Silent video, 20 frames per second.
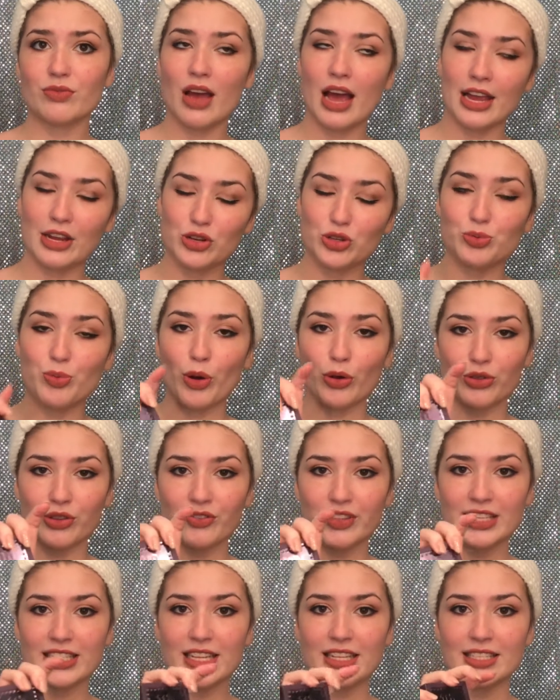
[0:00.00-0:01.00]
I use both
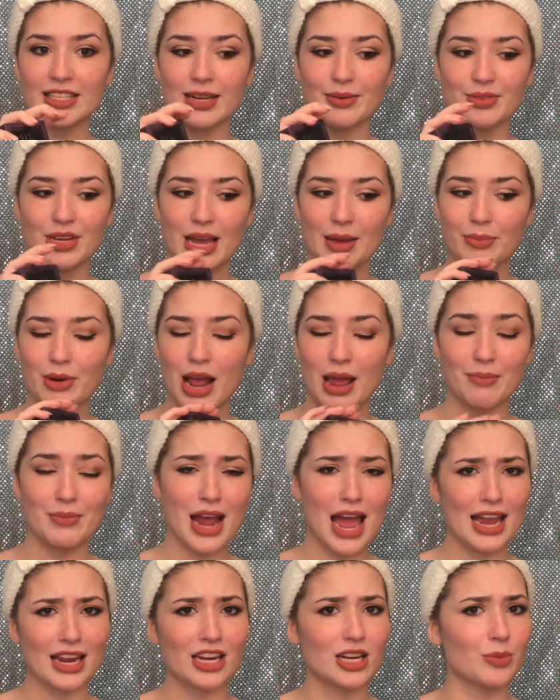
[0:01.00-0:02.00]
of these at the same time, but I'm
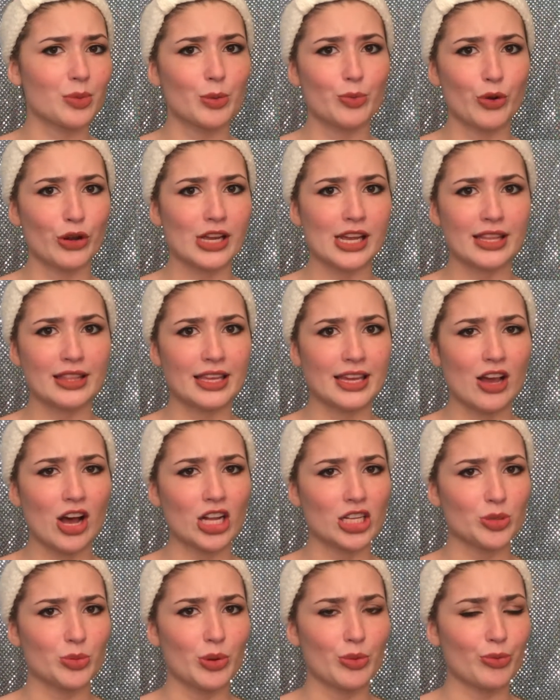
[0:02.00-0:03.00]
not going to be bringing the
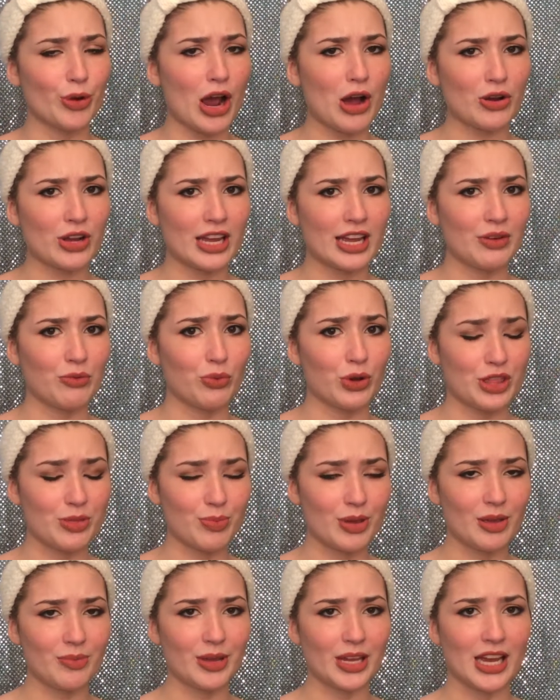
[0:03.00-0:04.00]
Ultimate Brow Kit with
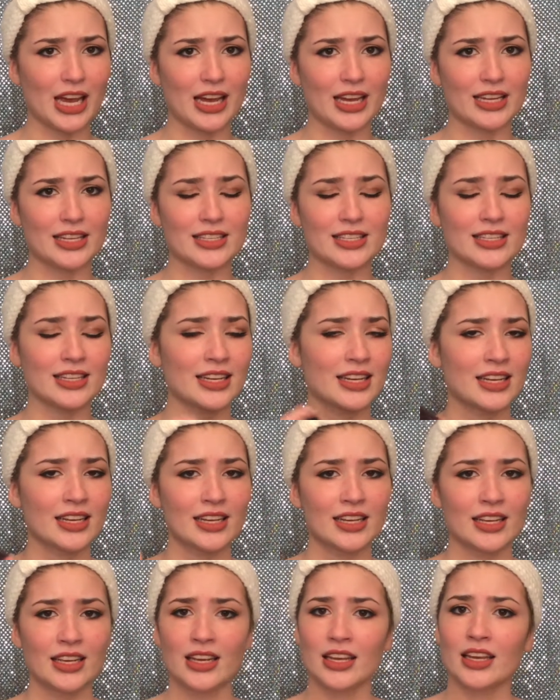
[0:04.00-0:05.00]
me because
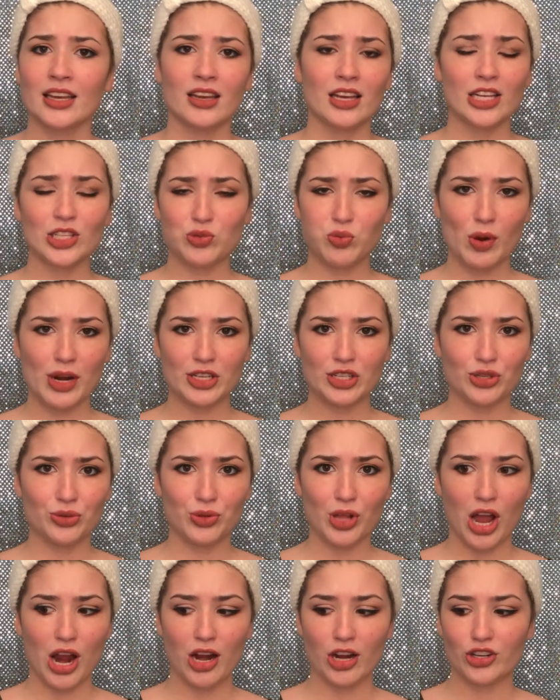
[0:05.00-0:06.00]
it's way too
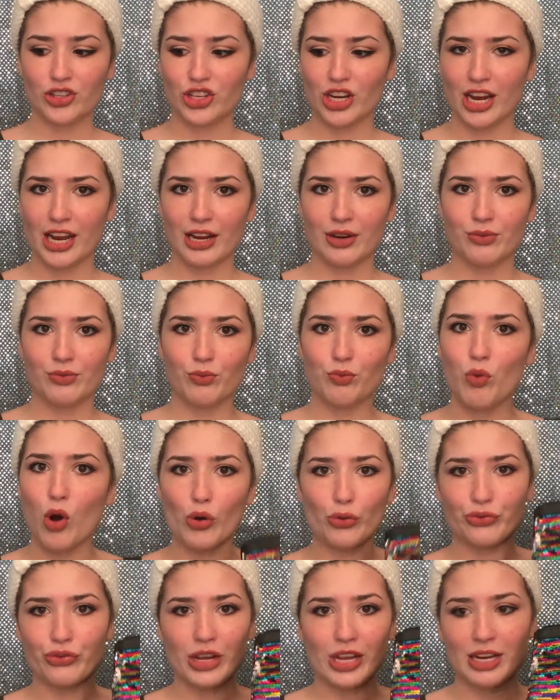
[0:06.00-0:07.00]
large and
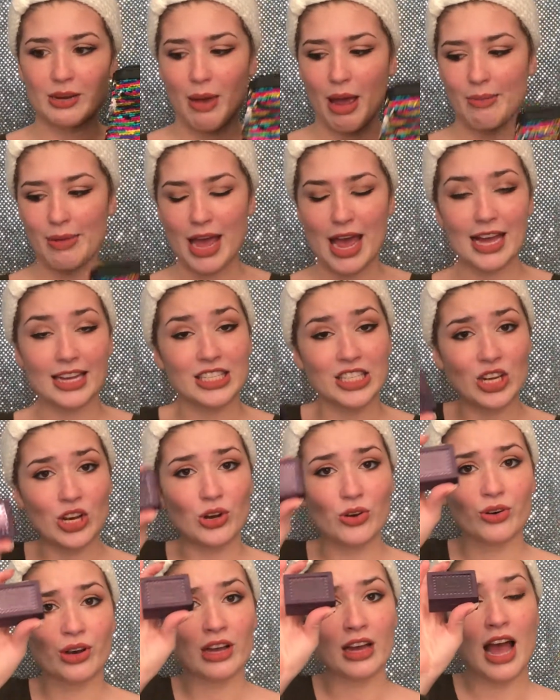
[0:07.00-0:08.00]
won't fit into my bag.
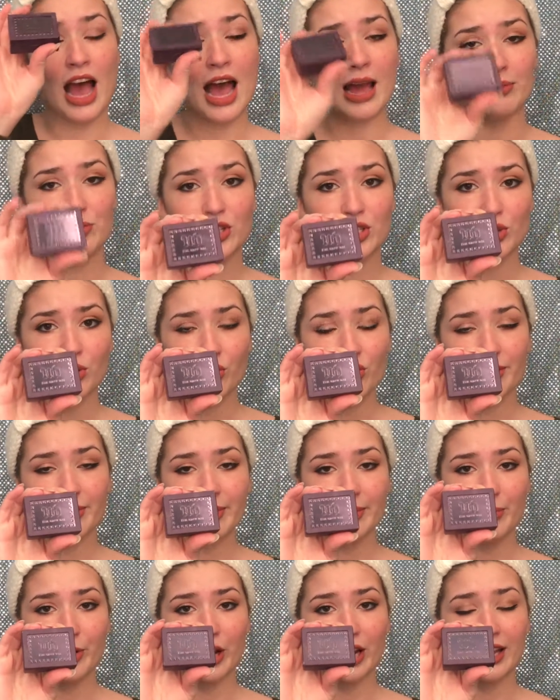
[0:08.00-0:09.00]
So I'm just going to
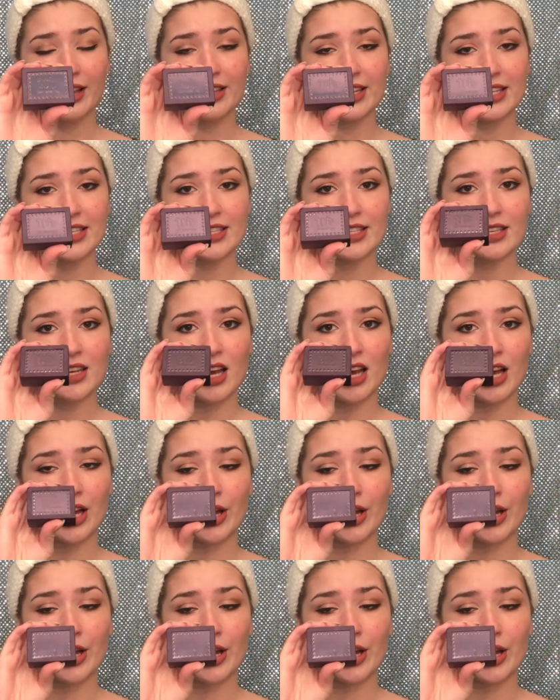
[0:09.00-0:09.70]
be bringing this